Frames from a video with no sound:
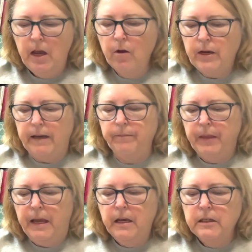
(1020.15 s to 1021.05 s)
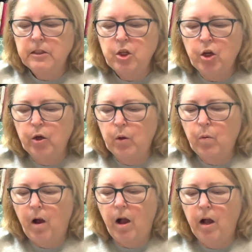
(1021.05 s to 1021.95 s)
Okay,
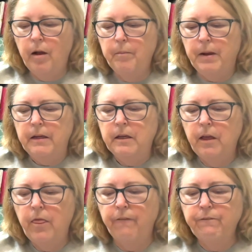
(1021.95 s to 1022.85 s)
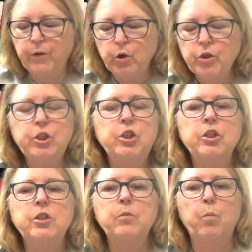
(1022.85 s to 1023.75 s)
so the first